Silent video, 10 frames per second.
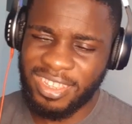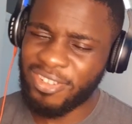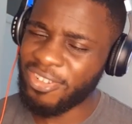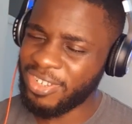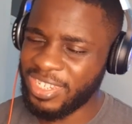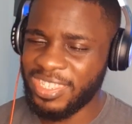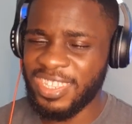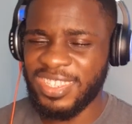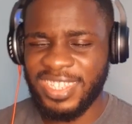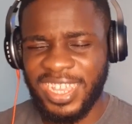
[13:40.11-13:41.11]
God,
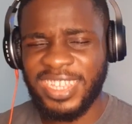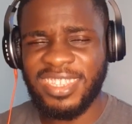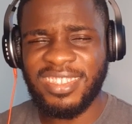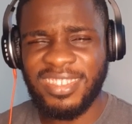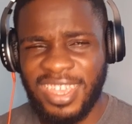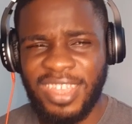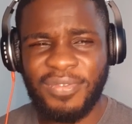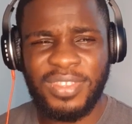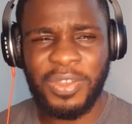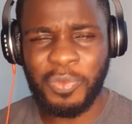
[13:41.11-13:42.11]
this guy
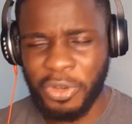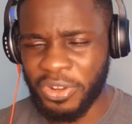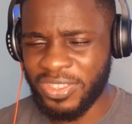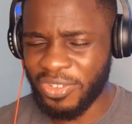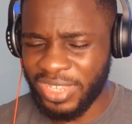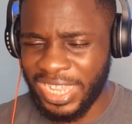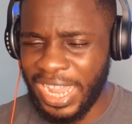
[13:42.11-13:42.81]
deserves awards on the